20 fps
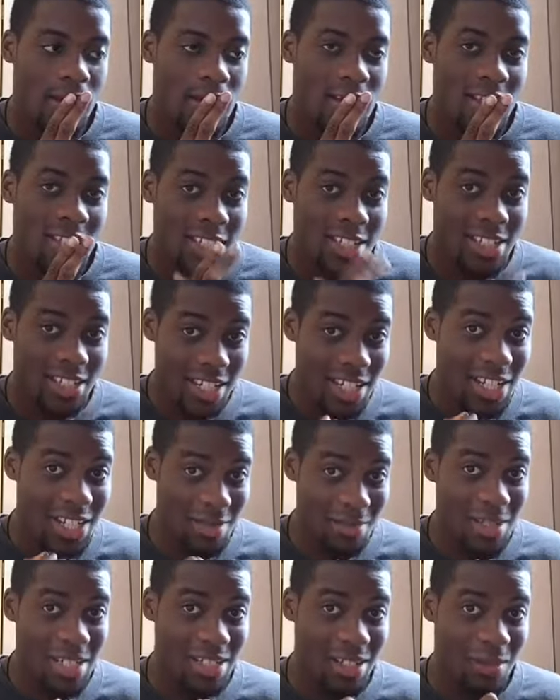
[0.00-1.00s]
She's
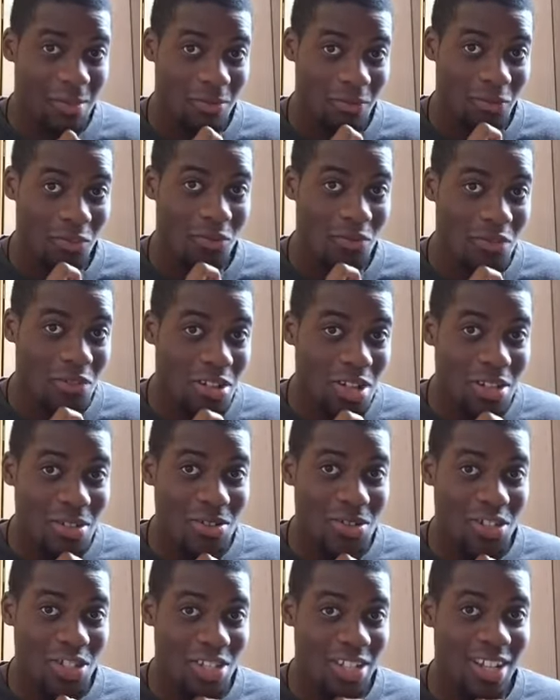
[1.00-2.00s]
teaching me some
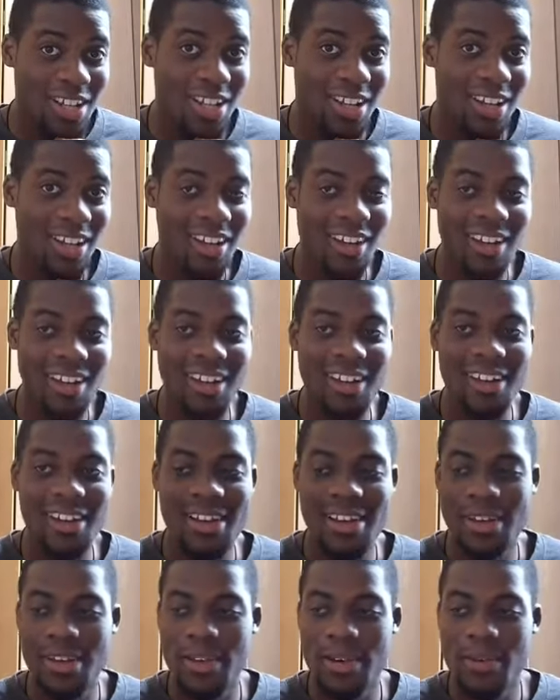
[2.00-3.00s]
real shit here.
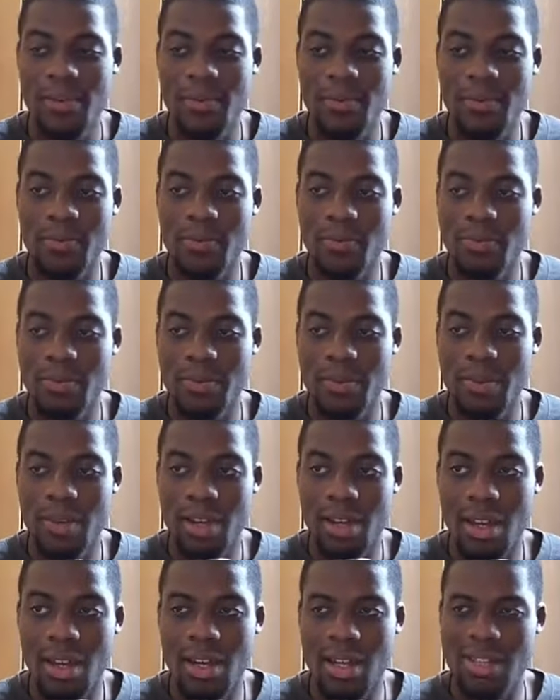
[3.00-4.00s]

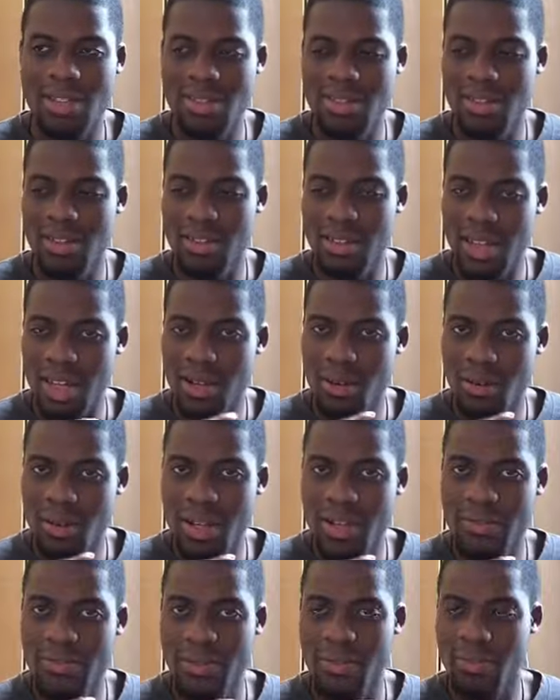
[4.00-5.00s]
And I took that
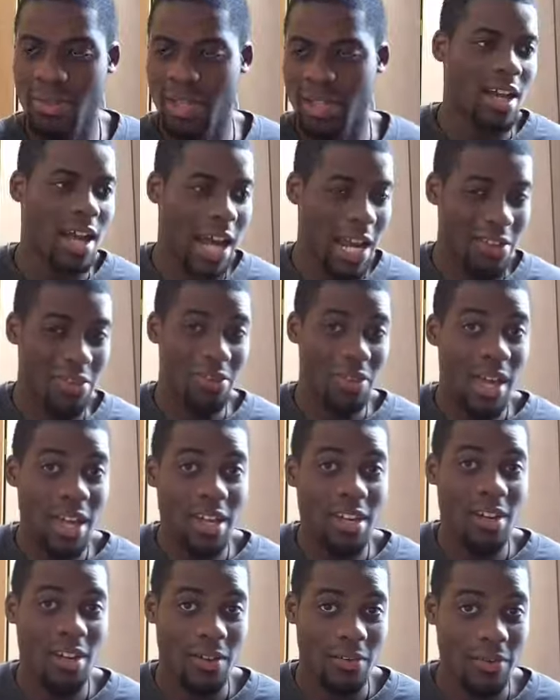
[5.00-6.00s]
away from that. I
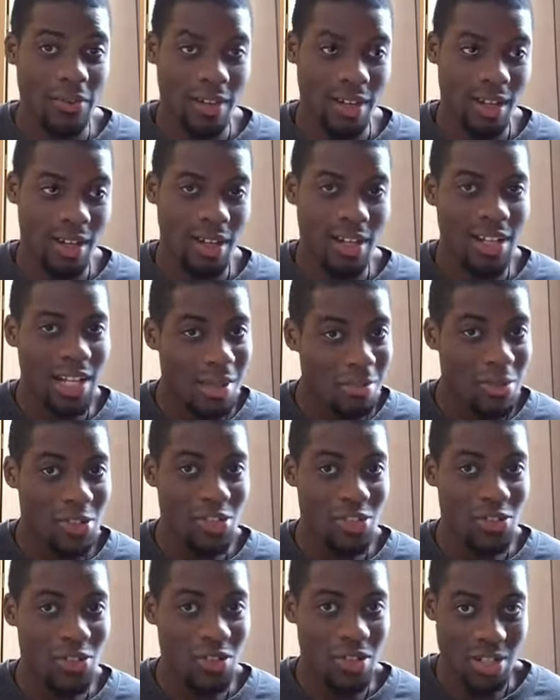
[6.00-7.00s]
thank her for that. Her name is
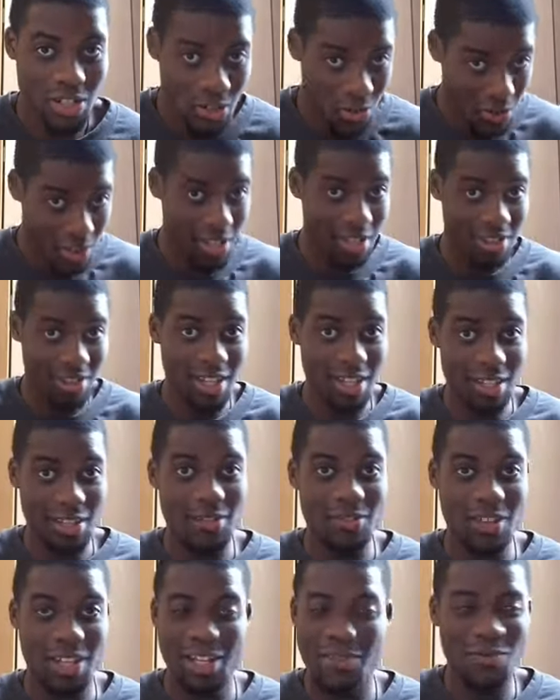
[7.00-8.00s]
Joy. Joy, I thank
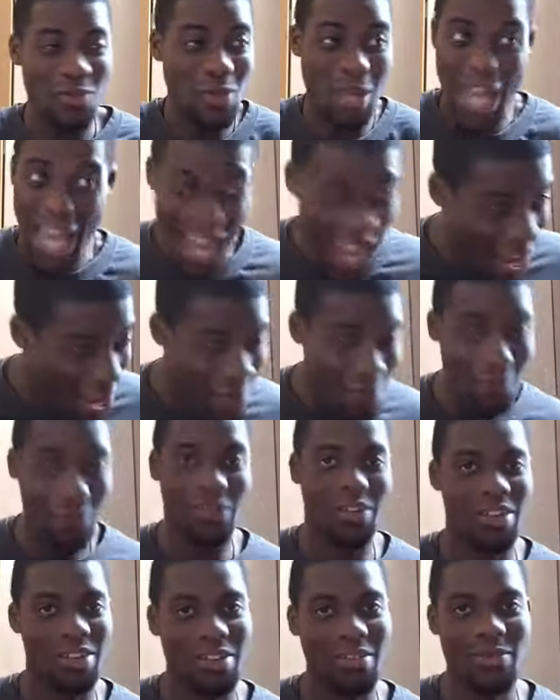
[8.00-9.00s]
you If you
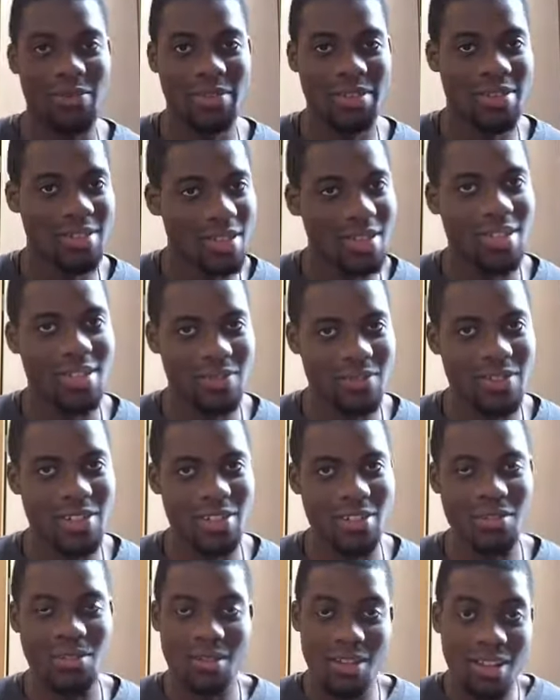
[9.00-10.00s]
ever see this
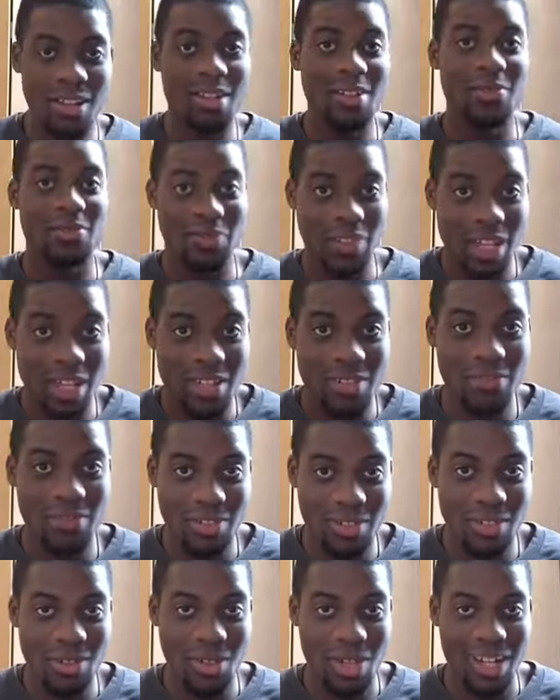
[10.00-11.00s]
video, Thank you
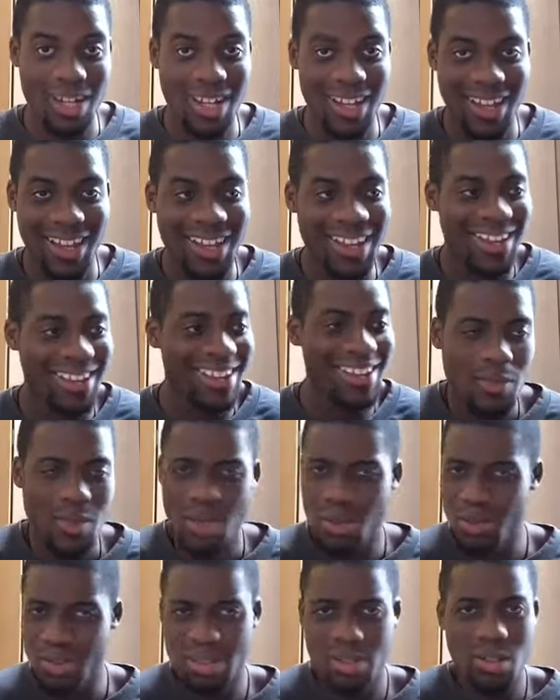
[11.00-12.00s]
for doing that.
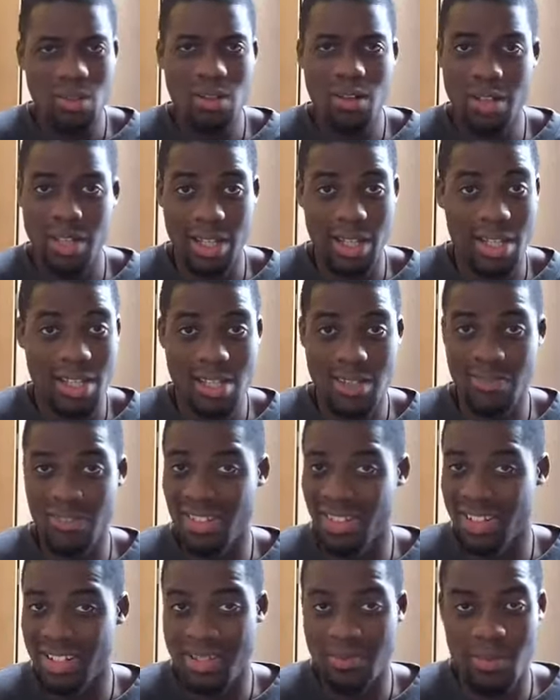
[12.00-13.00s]
It was no longer an
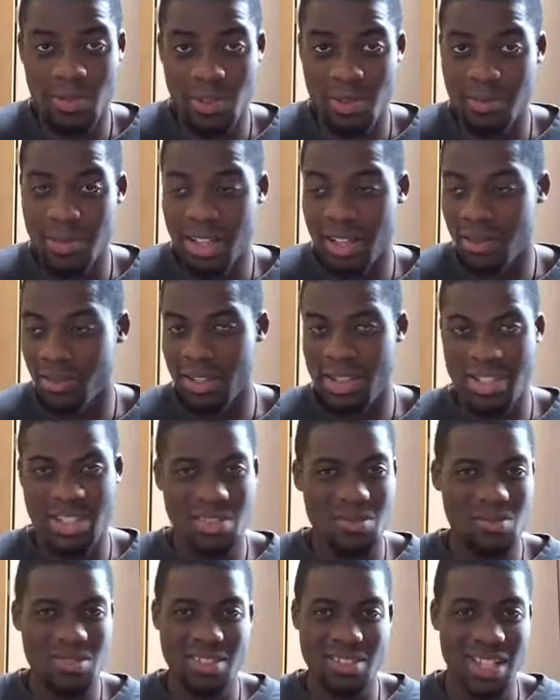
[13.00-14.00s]
interview at this point, by the way.
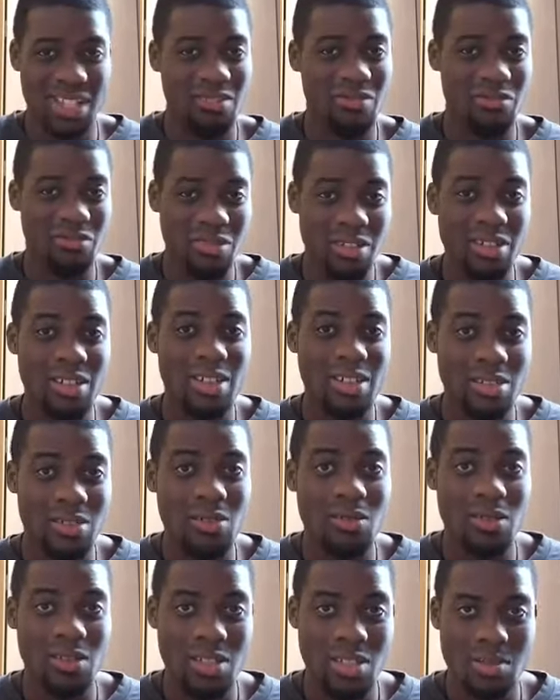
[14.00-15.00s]
She was like really
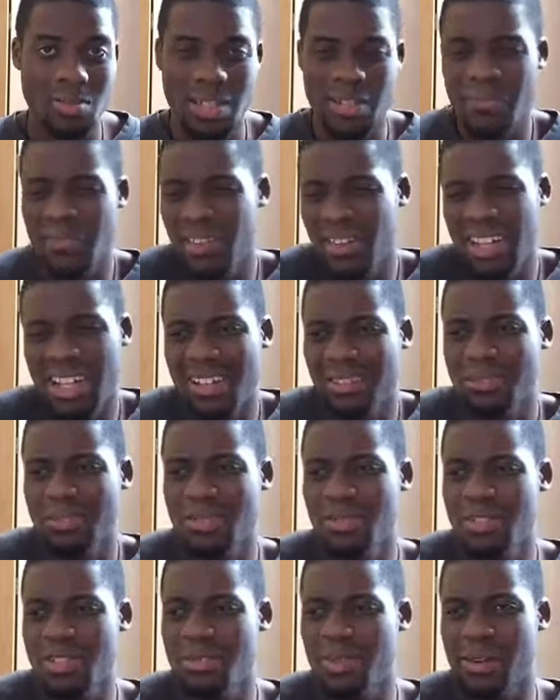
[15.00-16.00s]
talking to me. It felt like I was
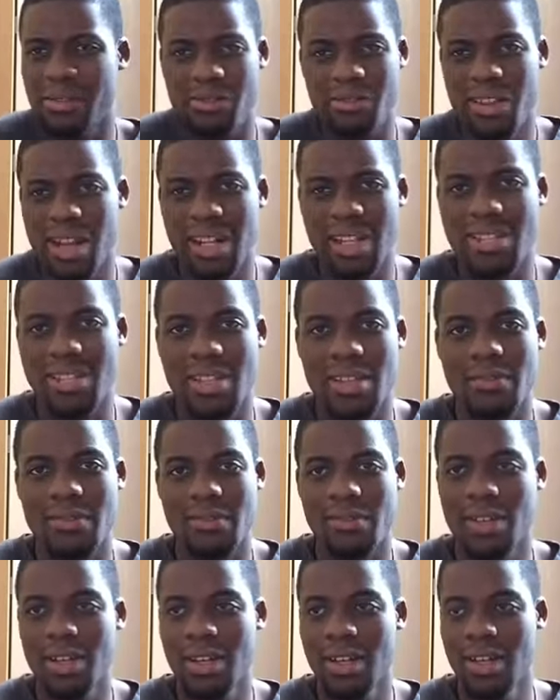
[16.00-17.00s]
talking to my relative.
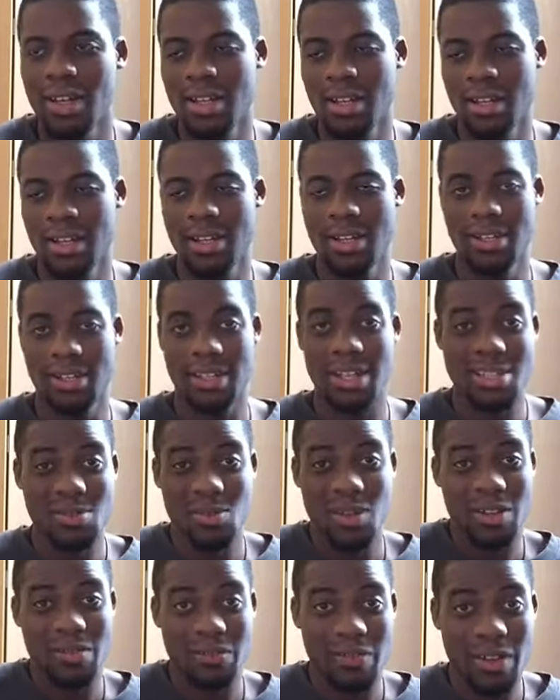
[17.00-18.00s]
That's
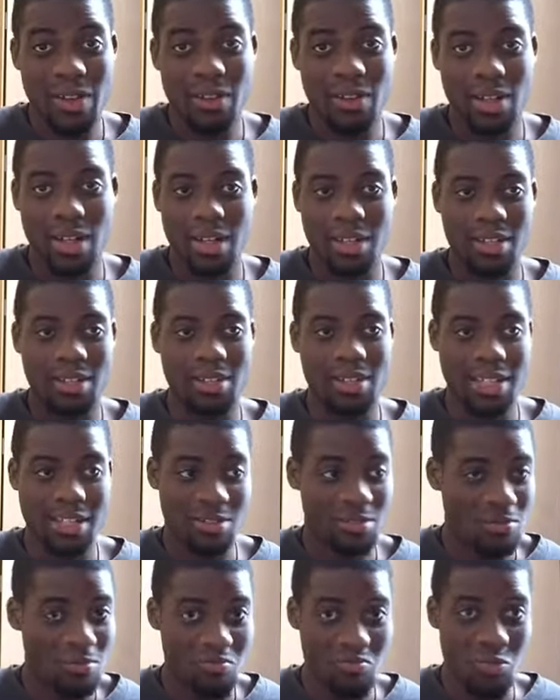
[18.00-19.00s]
what it felt like. Like
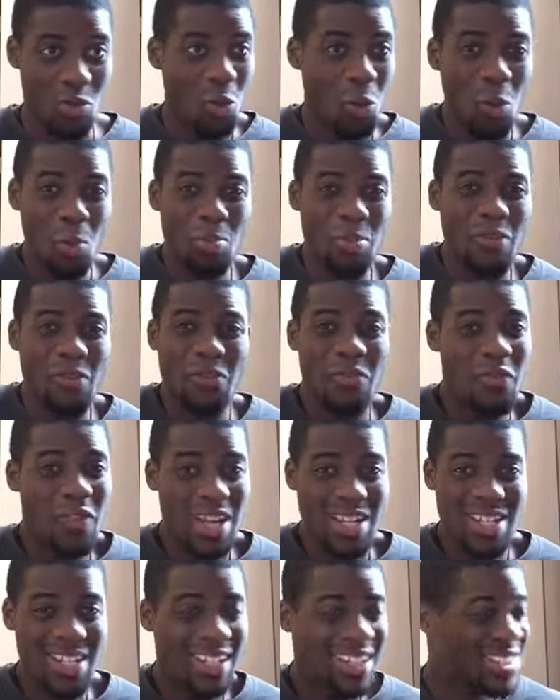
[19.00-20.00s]
all
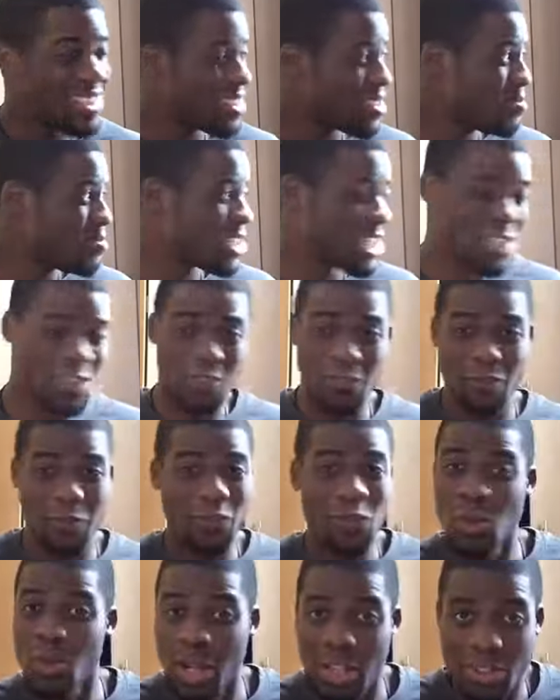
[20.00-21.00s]
professionalism just
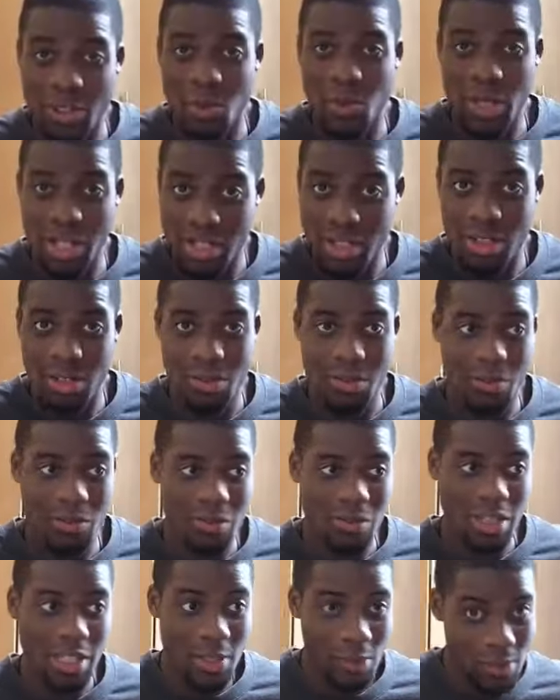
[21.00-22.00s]
flew out the window.
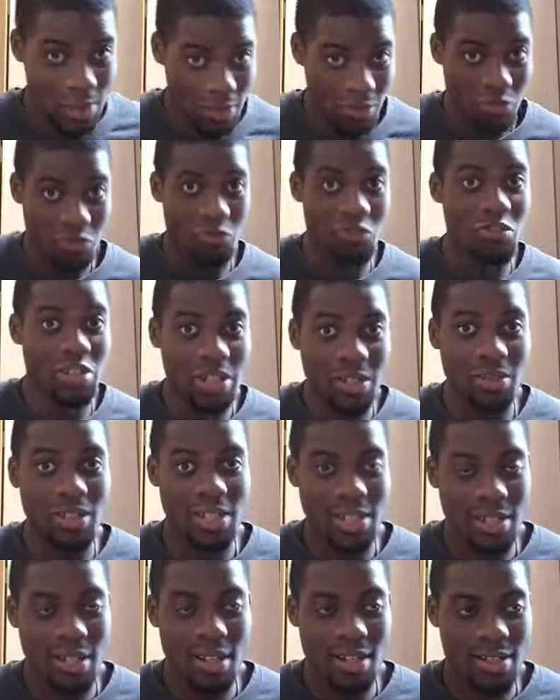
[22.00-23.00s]
It was a real
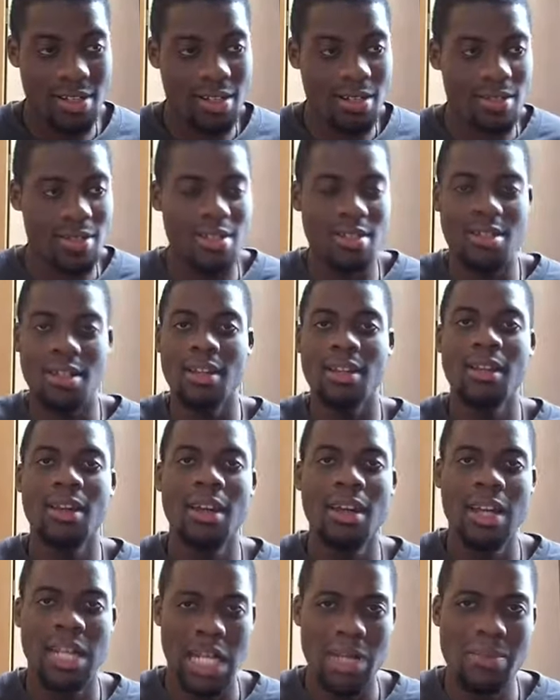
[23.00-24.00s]
discussion. She said,
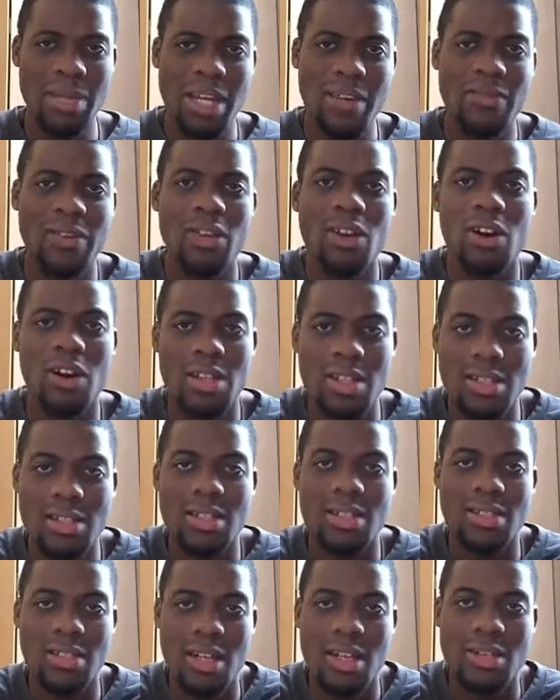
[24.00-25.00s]
Let me have an honest
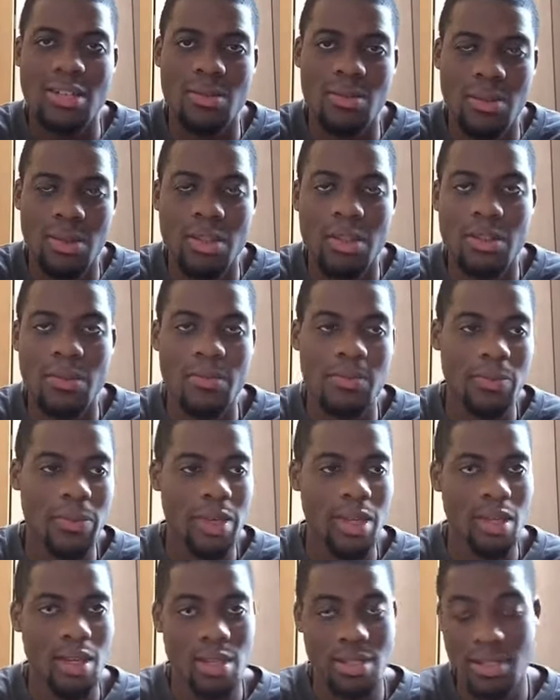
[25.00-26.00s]
discussion with you.
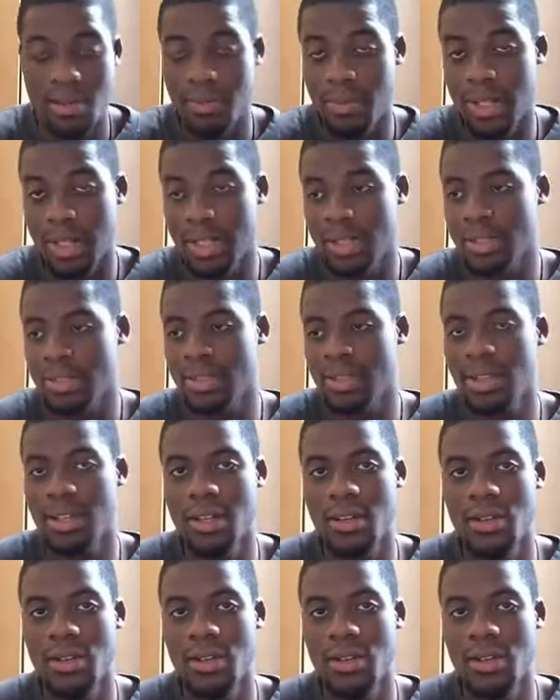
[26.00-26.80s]
I said, Please.